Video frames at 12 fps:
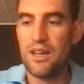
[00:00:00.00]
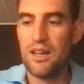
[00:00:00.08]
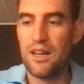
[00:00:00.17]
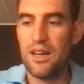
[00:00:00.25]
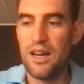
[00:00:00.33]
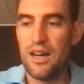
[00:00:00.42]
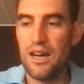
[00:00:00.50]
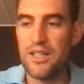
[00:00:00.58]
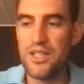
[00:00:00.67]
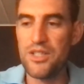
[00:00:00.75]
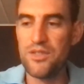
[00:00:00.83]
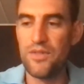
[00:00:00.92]
I
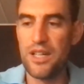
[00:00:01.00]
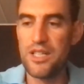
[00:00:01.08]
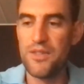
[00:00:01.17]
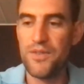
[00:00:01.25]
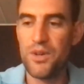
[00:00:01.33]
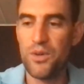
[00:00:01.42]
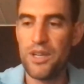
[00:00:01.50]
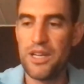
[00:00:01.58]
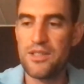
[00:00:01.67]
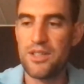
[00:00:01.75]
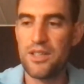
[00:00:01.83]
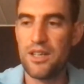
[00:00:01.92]
just feel that
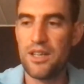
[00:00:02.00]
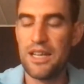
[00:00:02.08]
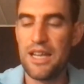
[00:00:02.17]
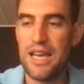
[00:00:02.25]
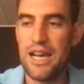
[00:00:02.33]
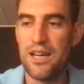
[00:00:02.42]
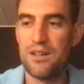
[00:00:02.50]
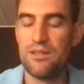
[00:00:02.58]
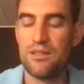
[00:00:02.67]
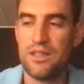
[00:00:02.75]
it's going to allow